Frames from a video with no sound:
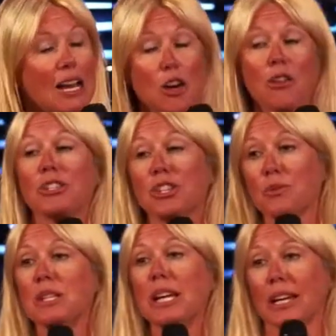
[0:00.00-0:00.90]
I know this
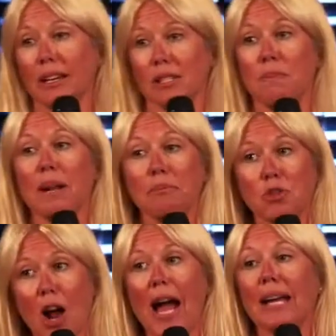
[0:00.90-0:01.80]
is ridiculous, but I'm
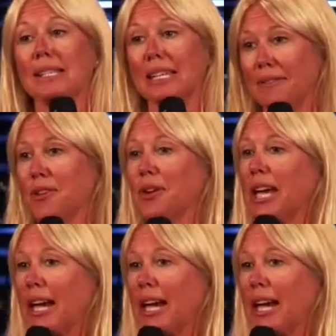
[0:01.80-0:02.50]
trying to give you a